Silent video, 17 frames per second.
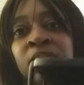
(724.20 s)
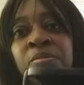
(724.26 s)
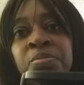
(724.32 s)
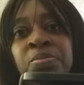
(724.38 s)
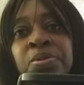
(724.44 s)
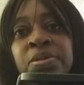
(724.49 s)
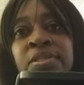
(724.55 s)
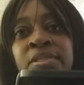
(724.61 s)

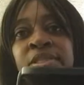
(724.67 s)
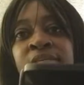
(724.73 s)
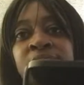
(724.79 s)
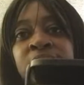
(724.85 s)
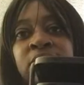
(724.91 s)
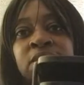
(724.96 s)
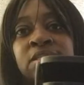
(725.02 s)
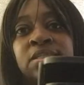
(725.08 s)
put
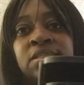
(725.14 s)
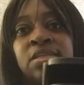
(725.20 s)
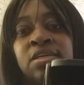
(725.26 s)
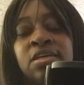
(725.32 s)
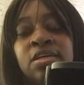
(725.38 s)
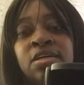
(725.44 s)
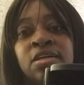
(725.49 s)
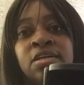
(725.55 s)
this,
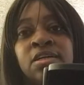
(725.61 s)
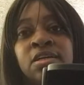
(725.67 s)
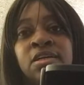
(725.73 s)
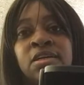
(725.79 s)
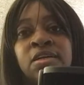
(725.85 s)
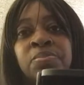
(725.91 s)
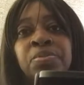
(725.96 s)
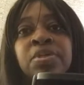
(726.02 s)

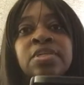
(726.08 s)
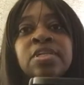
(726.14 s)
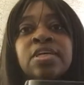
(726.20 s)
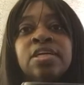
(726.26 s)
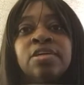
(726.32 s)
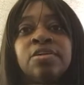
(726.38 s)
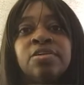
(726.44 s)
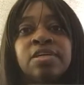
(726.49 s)
put the
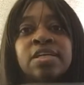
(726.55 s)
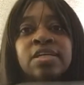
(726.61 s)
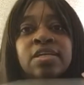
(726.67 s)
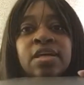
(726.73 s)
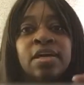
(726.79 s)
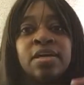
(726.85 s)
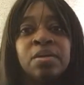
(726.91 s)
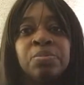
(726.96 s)
Keurig,
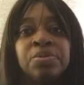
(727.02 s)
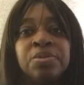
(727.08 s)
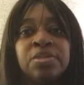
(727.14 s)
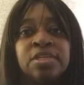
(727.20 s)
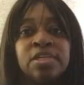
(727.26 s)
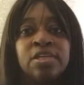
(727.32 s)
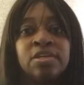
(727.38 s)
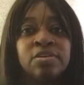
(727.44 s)
I can put
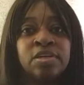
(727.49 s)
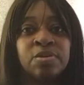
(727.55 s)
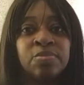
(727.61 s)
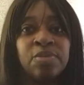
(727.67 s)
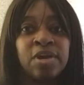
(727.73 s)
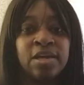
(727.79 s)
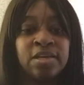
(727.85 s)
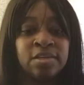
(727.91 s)
the Keurig
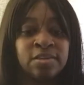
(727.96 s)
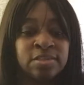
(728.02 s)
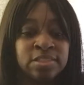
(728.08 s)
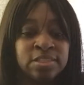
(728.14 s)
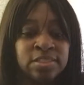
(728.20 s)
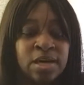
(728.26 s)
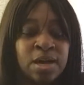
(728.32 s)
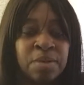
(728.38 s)
right
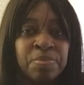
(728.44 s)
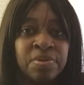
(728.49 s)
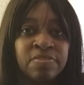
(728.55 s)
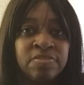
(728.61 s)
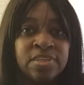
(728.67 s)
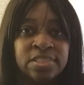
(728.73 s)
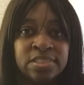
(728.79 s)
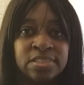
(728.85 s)
on top
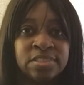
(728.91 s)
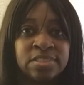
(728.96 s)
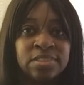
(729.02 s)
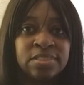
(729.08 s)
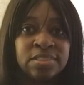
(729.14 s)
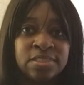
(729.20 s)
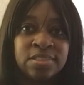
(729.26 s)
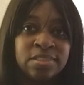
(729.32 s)
of
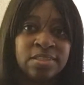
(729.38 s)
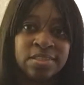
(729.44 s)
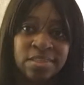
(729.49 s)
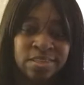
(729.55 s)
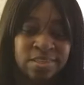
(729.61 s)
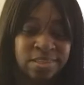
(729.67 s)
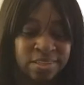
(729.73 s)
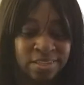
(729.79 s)
this.
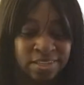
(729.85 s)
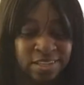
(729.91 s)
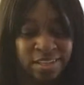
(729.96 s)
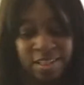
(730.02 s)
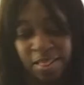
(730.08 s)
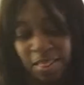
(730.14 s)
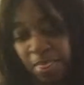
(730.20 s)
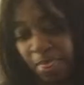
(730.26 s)

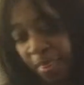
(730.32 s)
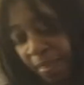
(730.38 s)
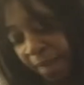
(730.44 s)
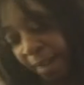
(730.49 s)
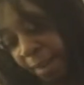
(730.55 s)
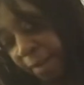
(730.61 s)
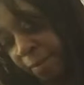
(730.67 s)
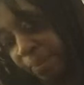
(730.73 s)

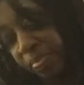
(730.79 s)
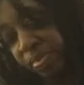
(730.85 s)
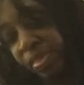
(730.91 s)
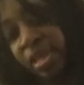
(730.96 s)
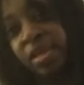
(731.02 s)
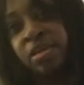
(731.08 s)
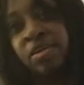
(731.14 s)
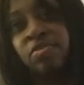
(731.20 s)

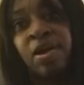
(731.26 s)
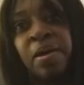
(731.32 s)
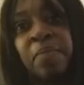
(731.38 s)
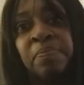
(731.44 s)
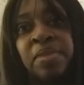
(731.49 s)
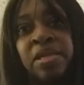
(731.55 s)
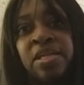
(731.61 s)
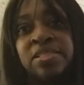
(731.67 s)
And grab
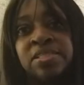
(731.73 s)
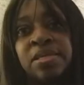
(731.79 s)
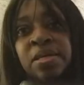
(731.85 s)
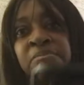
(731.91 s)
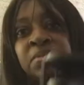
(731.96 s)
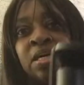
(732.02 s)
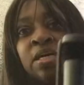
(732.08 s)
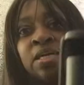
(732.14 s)
me
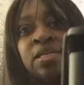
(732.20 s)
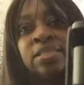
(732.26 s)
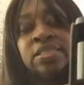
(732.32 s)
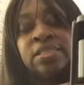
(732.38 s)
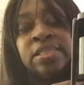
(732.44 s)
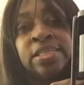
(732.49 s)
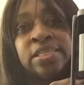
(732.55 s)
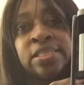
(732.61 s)
some
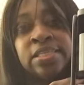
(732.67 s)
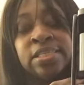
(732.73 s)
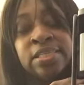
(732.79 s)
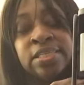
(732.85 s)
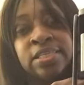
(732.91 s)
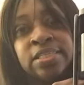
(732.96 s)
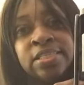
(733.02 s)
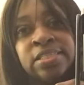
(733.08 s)

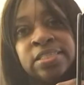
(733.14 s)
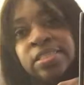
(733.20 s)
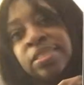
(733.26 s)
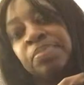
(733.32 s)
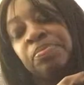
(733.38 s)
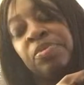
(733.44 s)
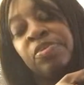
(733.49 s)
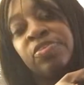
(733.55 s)
teas
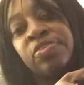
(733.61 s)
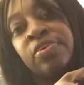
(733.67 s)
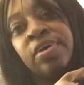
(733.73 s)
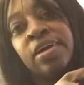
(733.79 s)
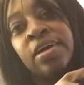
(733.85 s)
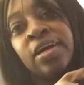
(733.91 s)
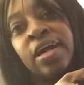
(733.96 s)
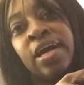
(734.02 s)

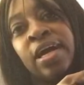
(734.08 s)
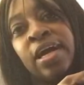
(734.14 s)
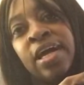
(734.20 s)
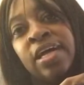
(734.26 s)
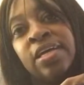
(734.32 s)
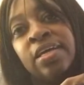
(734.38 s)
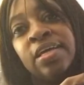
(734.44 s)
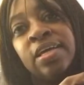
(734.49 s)
before
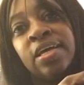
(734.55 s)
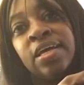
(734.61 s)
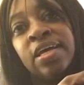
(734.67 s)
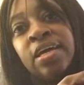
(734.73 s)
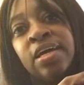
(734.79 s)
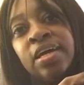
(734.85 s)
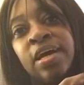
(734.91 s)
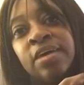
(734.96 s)
I
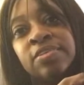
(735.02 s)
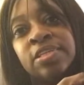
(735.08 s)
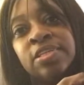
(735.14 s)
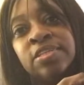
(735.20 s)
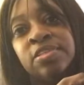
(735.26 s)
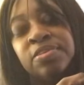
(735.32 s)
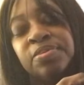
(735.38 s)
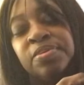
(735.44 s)
head out
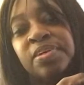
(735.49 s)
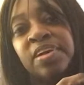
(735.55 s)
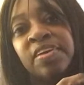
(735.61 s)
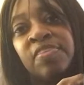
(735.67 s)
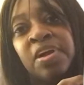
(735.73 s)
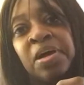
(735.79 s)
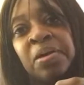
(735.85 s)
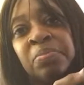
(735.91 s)
and do
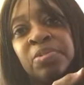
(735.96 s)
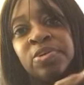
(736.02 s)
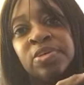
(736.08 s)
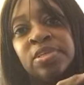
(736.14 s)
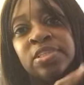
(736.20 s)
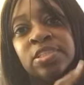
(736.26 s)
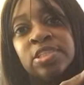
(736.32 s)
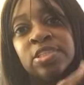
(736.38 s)
whatever I'm
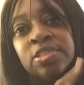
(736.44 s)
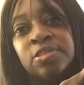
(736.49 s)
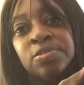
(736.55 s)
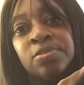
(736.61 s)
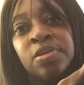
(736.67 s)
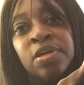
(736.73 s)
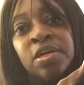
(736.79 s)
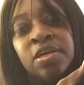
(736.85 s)
going to do.